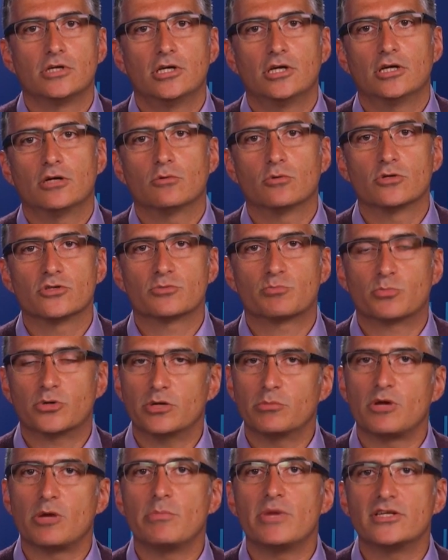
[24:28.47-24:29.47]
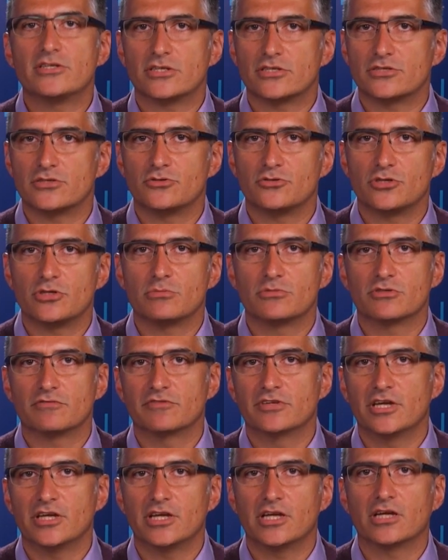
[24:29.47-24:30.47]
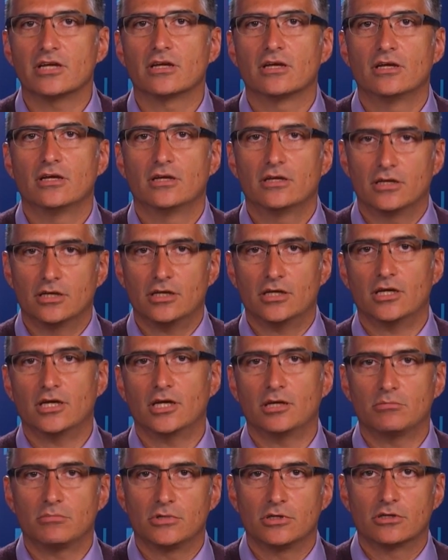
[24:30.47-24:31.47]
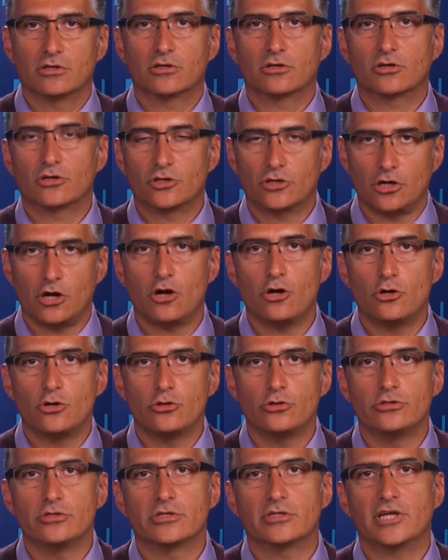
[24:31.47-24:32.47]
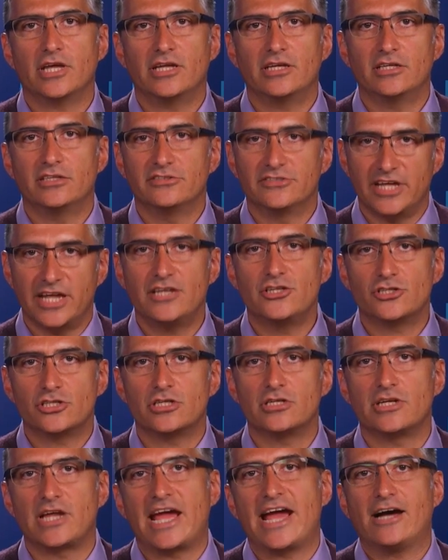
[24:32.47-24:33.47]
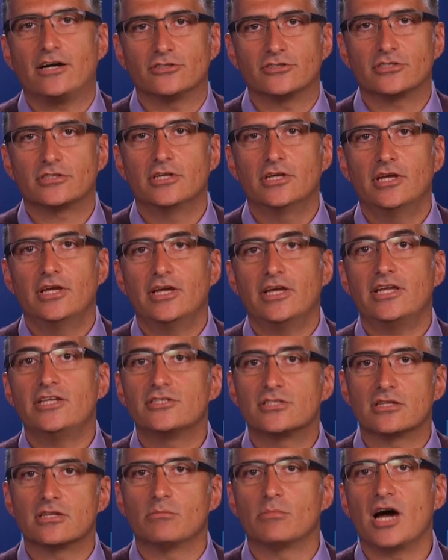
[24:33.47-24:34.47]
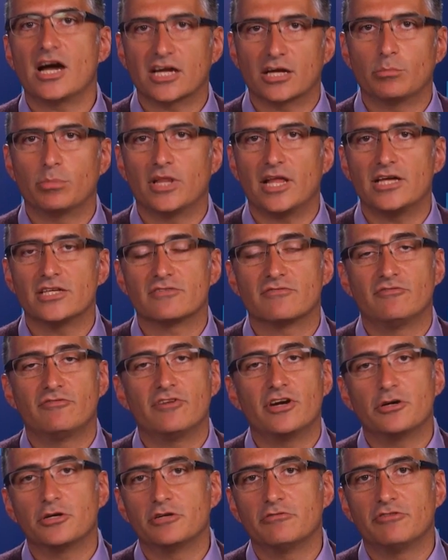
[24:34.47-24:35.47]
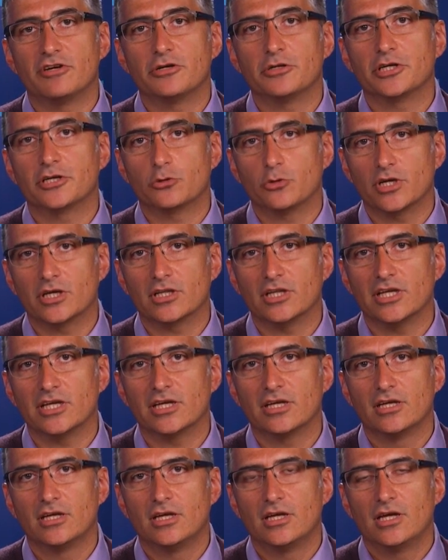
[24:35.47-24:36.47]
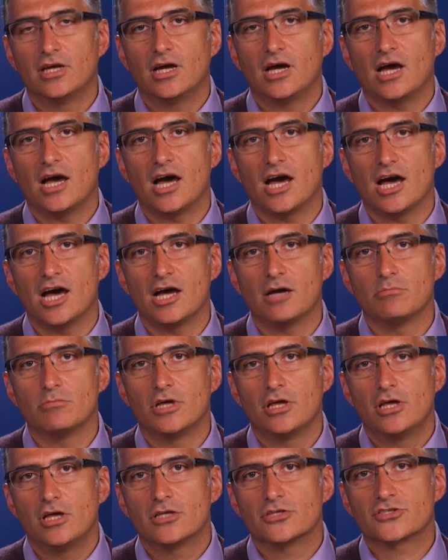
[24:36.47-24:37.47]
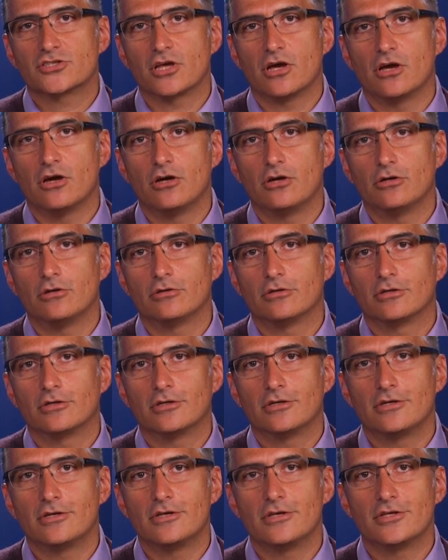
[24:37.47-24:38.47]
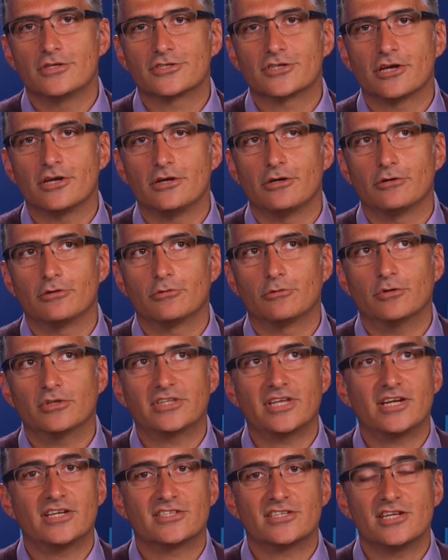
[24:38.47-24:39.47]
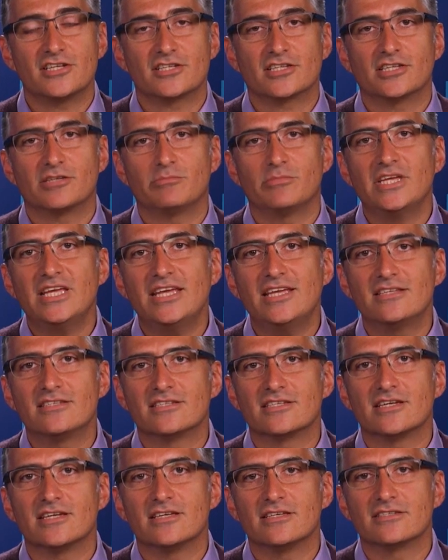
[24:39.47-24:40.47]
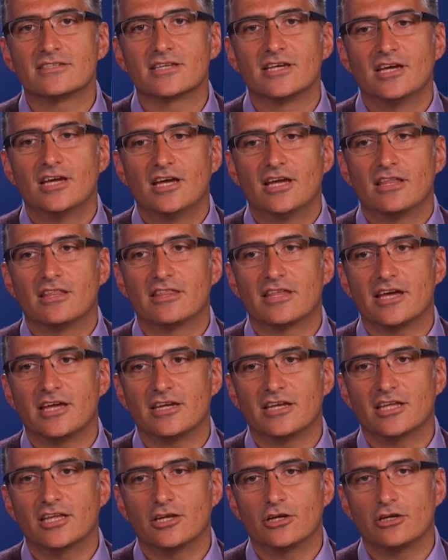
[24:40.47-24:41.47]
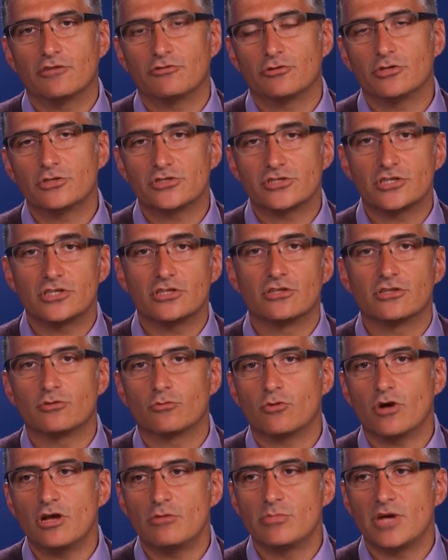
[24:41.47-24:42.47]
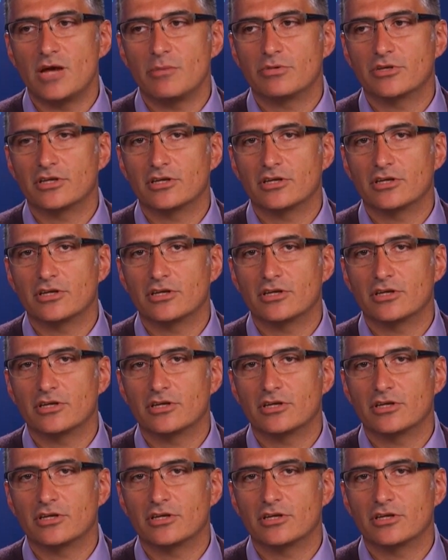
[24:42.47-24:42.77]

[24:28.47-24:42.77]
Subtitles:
was pretty momentous in terms of getting code and intention out into the marketplace very, very quickly. So what that essentially means is that, if you're interested in the roadmap,